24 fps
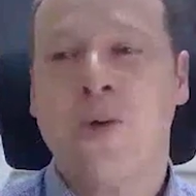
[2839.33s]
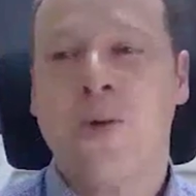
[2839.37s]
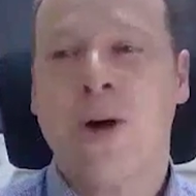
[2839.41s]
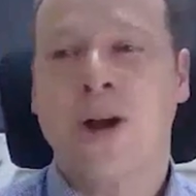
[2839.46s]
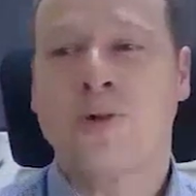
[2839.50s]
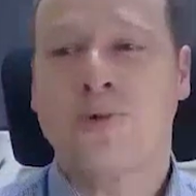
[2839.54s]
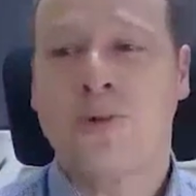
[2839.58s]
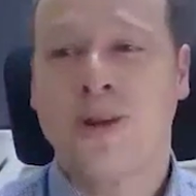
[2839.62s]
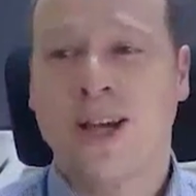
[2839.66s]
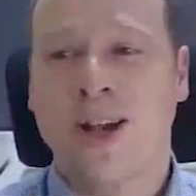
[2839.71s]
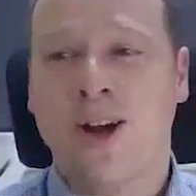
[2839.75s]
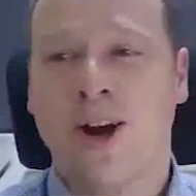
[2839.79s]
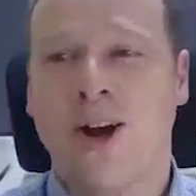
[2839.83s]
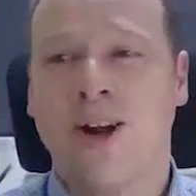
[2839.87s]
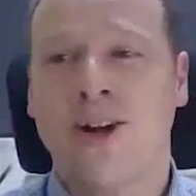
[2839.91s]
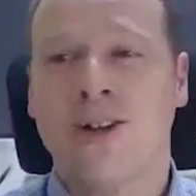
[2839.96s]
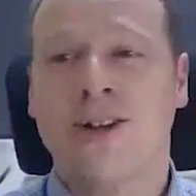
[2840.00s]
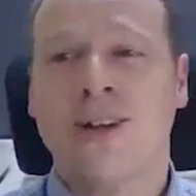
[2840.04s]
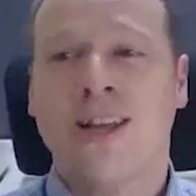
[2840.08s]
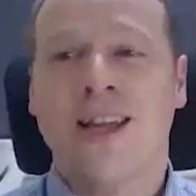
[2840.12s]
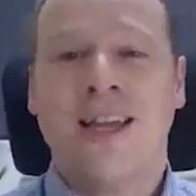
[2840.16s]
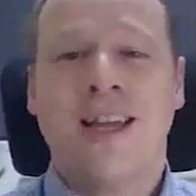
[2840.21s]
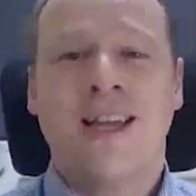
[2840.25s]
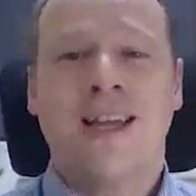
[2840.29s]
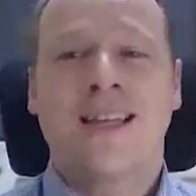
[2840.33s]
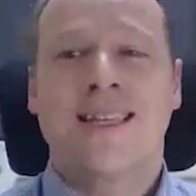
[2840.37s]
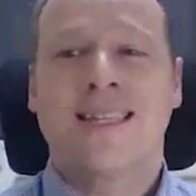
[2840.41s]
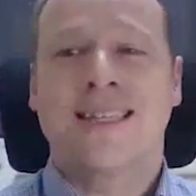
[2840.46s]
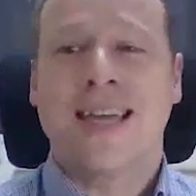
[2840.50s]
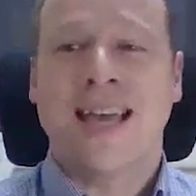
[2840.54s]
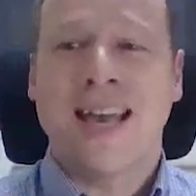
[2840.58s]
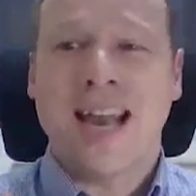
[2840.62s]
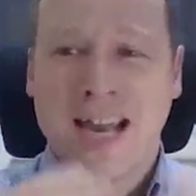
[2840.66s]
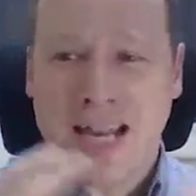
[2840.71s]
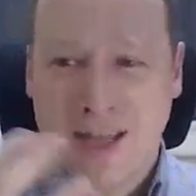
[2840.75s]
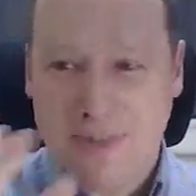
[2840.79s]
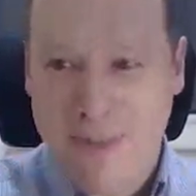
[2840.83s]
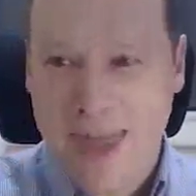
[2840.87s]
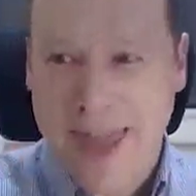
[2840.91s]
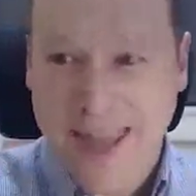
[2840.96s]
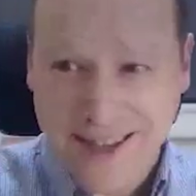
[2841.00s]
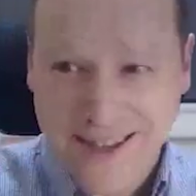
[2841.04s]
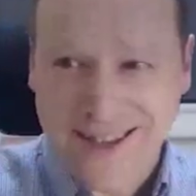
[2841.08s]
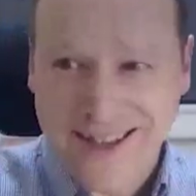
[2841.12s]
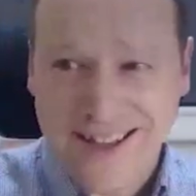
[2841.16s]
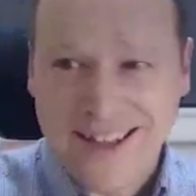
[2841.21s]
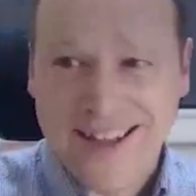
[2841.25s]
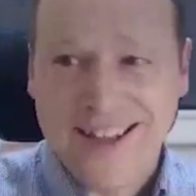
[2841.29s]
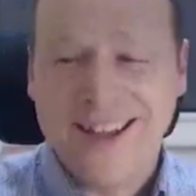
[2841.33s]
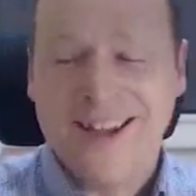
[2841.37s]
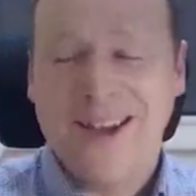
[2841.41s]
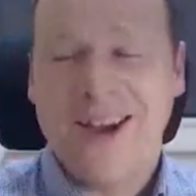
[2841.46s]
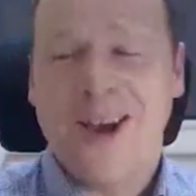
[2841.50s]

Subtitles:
what we call tararimen